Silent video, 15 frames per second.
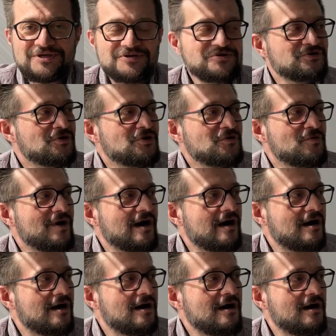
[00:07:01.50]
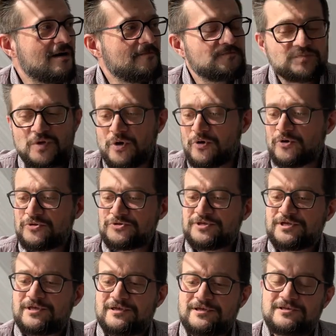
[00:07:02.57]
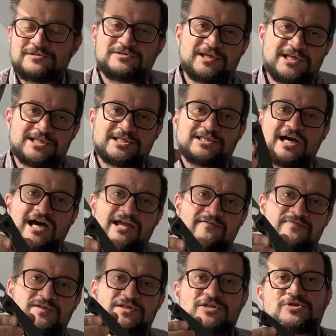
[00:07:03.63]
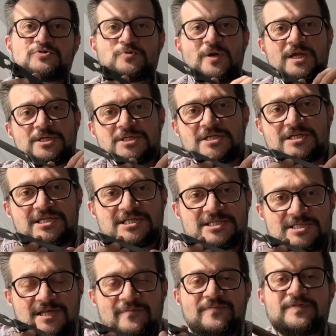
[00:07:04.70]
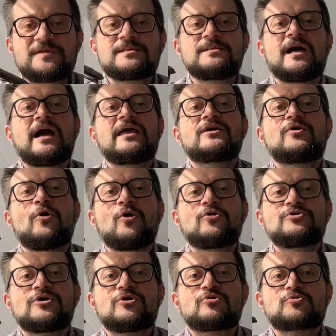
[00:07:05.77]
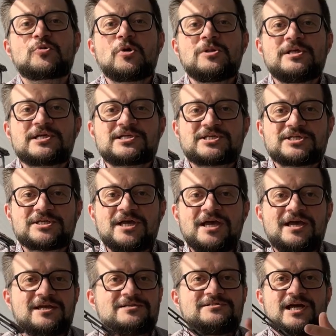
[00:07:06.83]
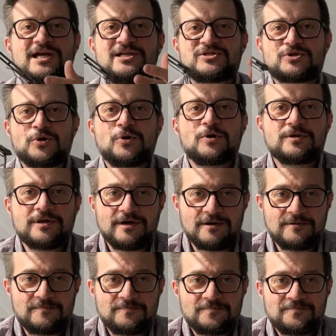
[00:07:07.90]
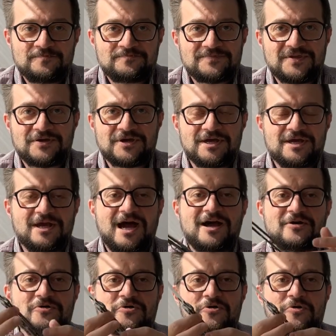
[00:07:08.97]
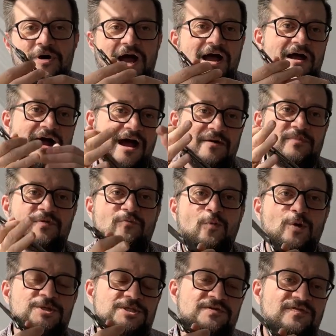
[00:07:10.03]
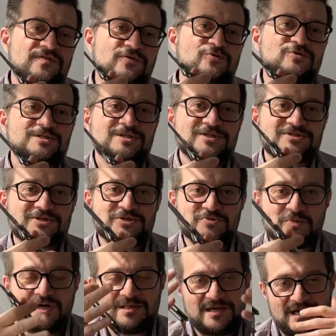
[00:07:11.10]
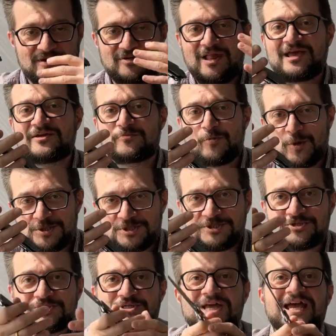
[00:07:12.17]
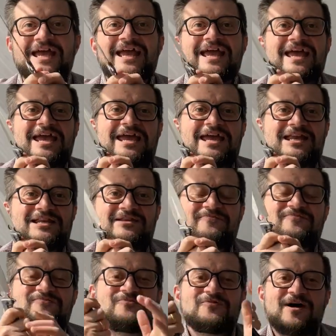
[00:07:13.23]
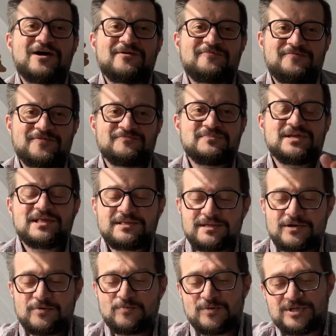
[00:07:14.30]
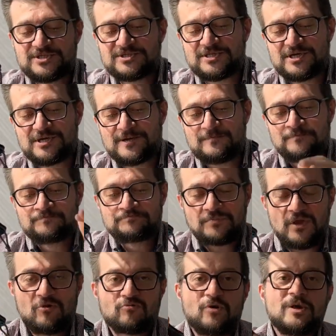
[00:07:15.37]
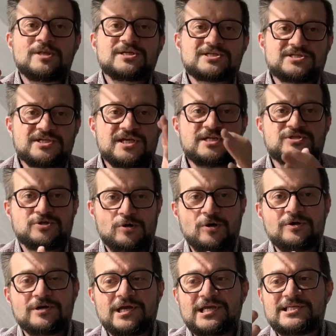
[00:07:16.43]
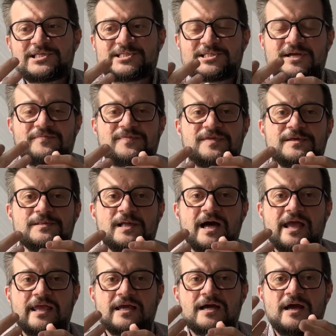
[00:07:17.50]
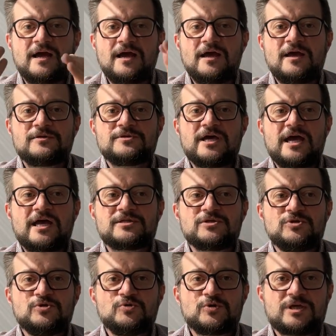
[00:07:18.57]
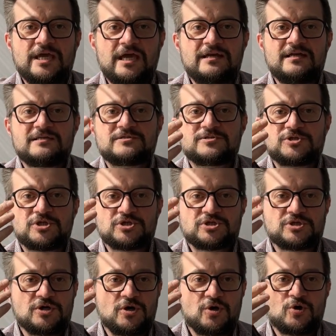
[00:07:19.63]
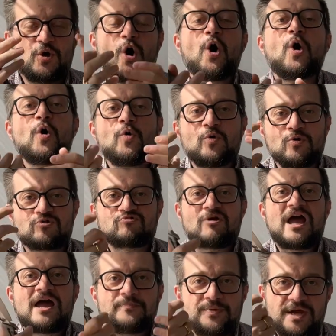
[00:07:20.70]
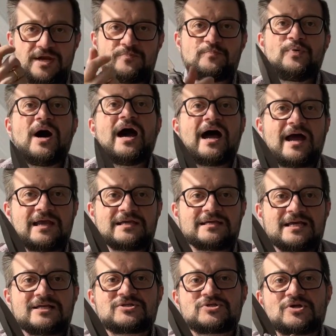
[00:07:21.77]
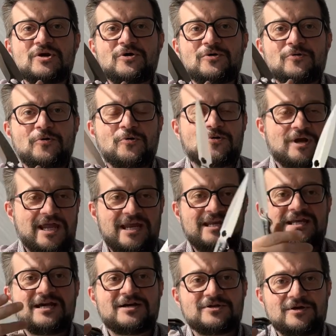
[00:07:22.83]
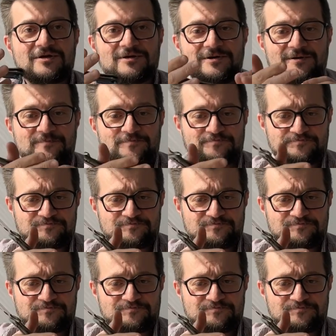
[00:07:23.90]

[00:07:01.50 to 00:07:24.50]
you know uh, on the this night the situation is something like on a rolex daytona okay i don't know I, i'm a watch enthusiast as well i like watches and if you are familiar with the rolex daytona it's something like that you cannot just go grab and buy yes or any uh,